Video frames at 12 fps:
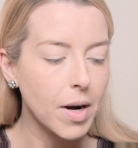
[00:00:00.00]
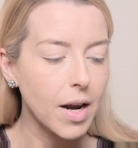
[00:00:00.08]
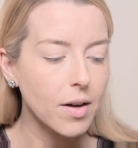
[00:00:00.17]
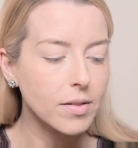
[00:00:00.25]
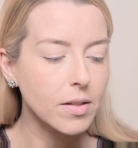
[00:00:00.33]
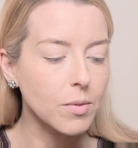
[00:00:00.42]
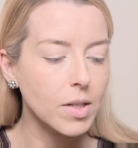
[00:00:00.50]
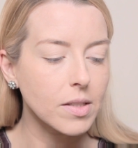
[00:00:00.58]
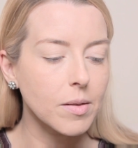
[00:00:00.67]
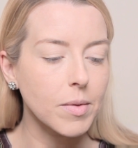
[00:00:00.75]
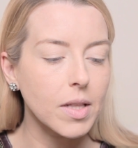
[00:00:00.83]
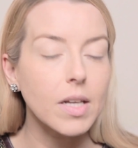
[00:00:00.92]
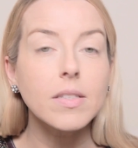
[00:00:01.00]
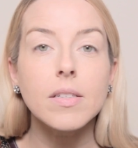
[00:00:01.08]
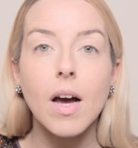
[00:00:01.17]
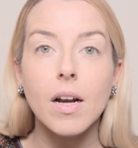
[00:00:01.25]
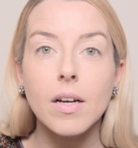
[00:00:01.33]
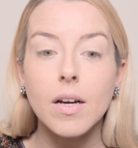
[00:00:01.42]
but I also want something that's
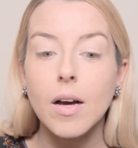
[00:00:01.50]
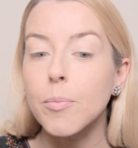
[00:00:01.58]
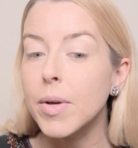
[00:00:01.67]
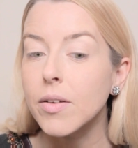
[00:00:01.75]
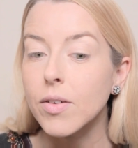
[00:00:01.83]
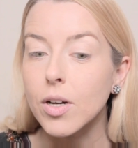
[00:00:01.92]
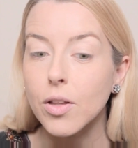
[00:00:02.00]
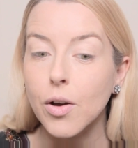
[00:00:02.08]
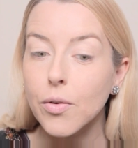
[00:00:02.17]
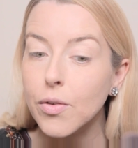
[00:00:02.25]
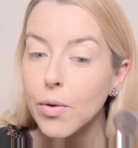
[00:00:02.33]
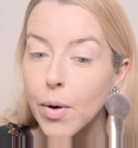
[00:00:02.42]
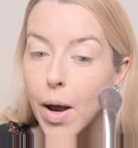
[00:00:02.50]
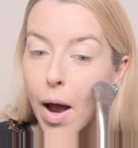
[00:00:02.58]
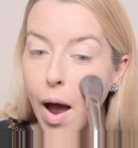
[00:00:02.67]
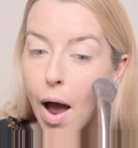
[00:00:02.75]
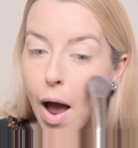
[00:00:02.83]
got a bit of a glow to it.